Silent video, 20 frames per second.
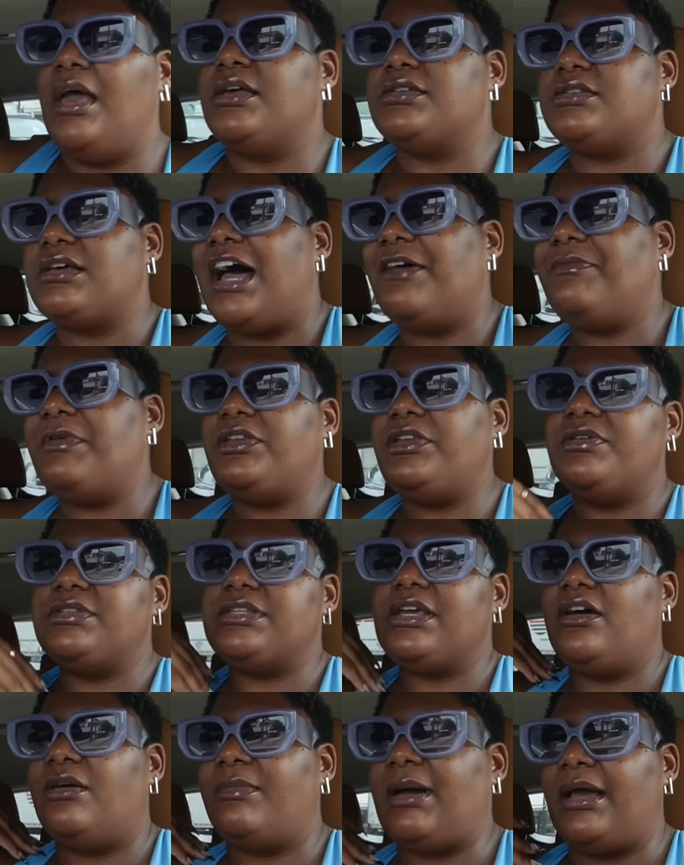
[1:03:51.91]
so I've been
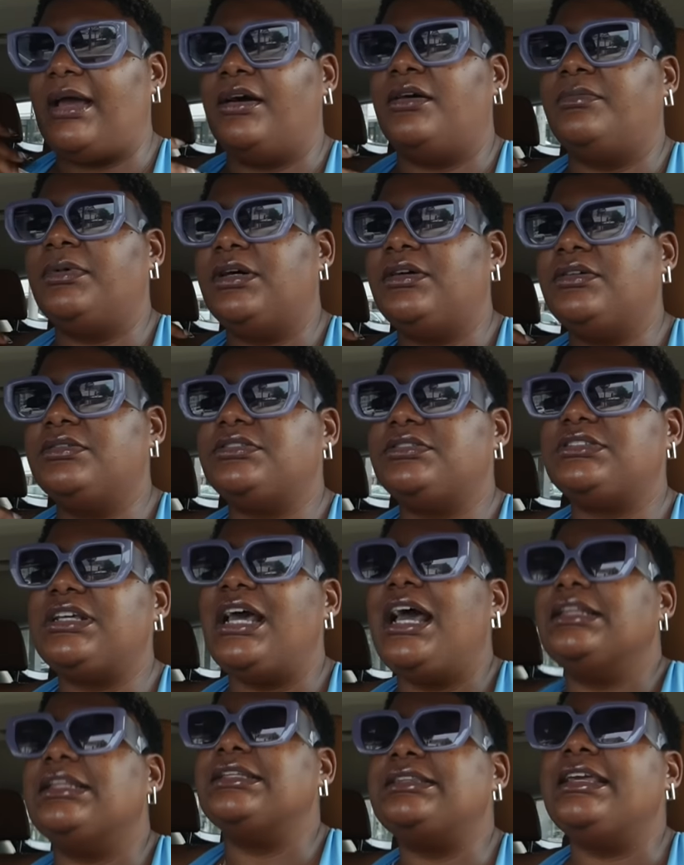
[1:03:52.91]
using it on my elbows.
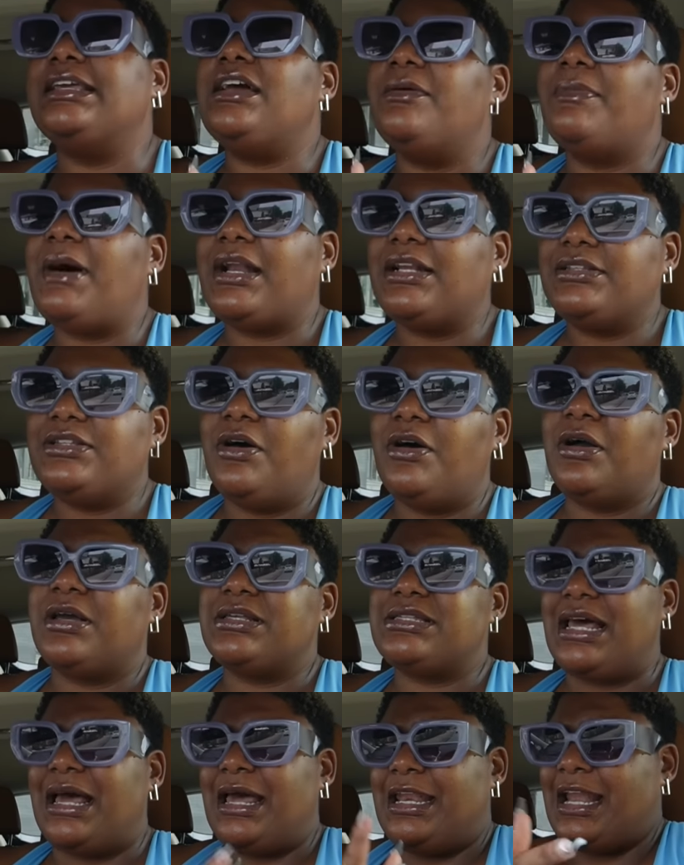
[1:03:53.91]
The thing about it, though,
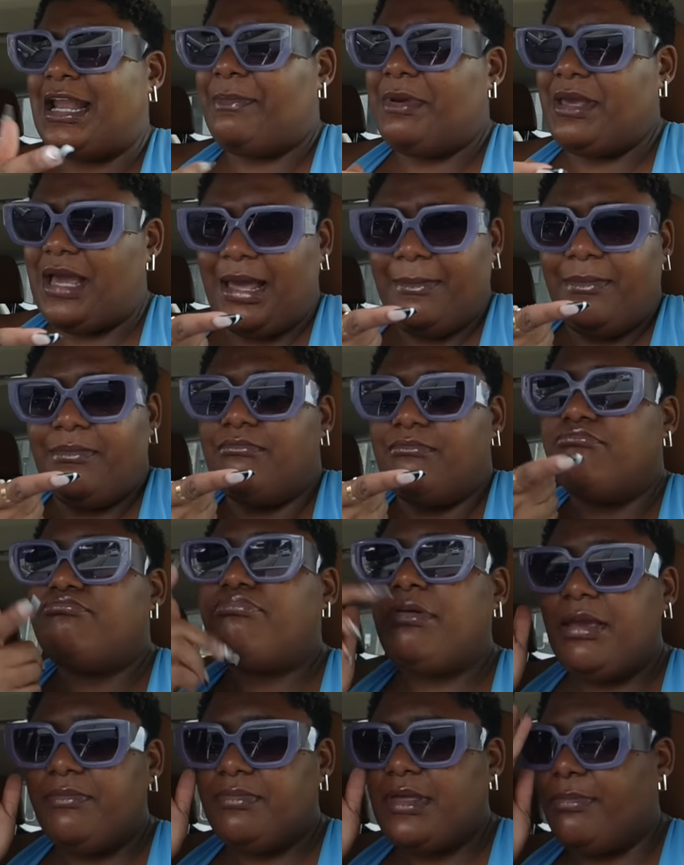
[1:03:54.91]
because
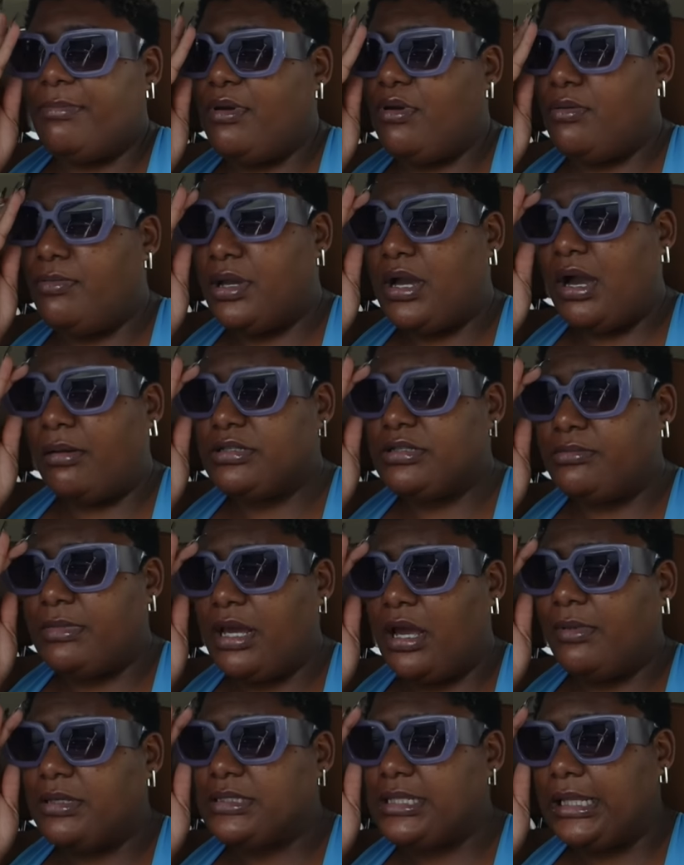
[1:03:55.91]
people have been commenting on
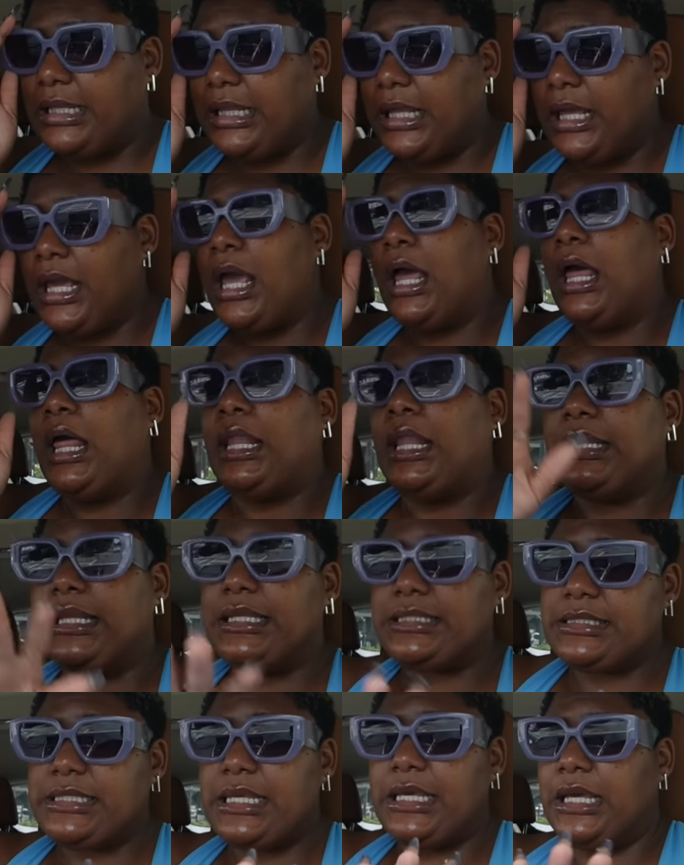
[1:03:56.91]
my elbows lately.
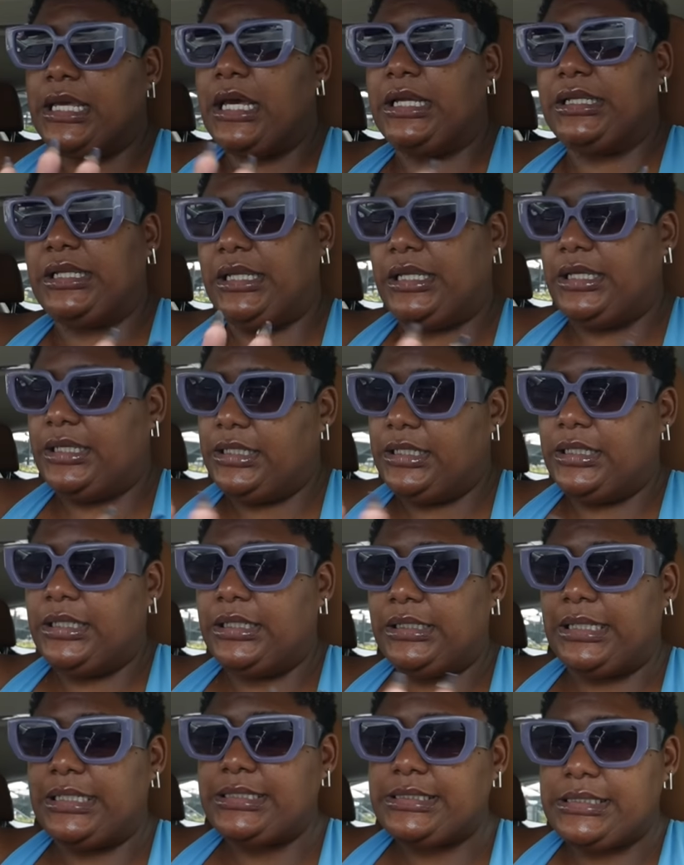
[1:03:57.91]
Listen, honey.
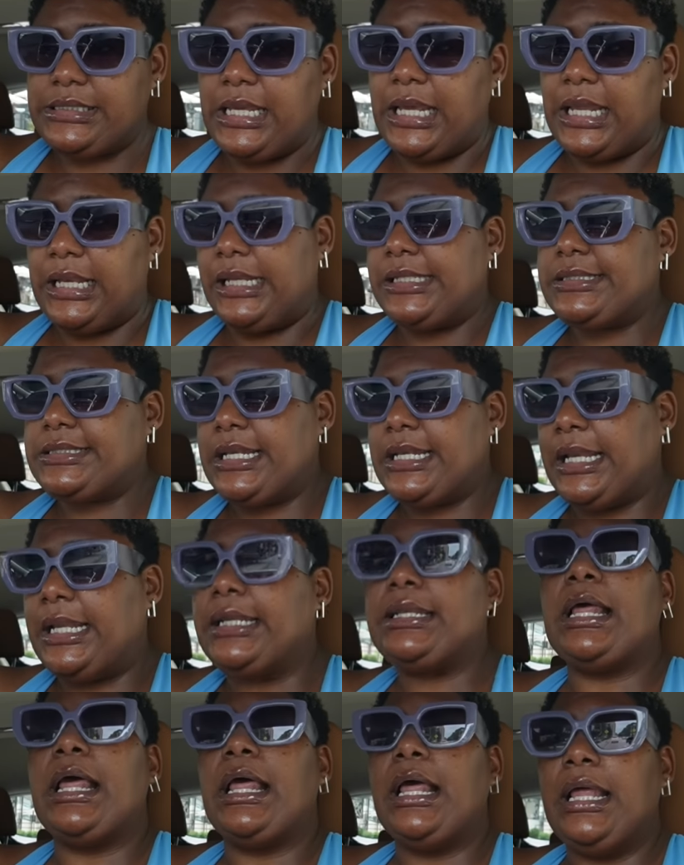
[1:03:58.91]
Listen,
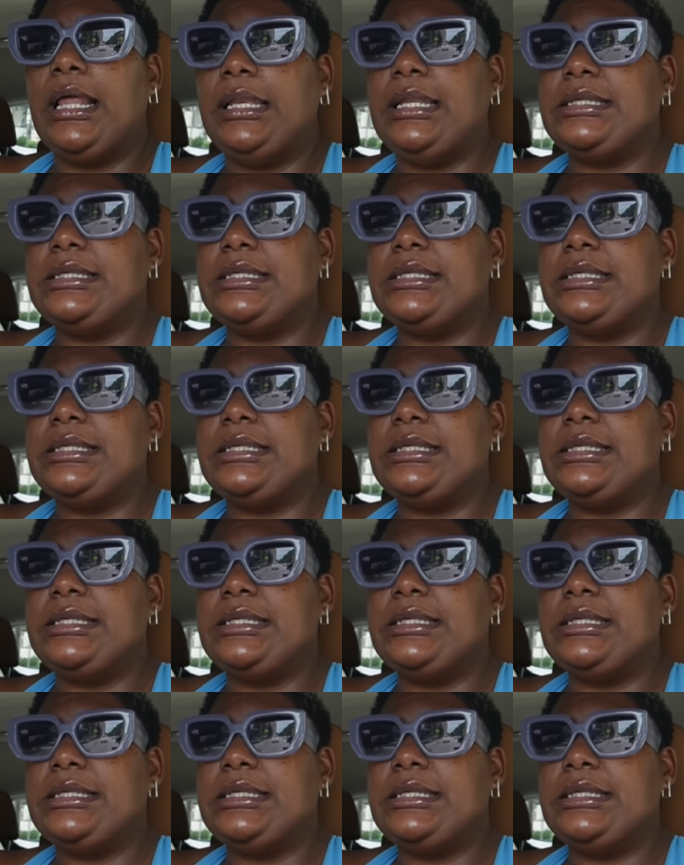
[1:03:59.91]
Linda.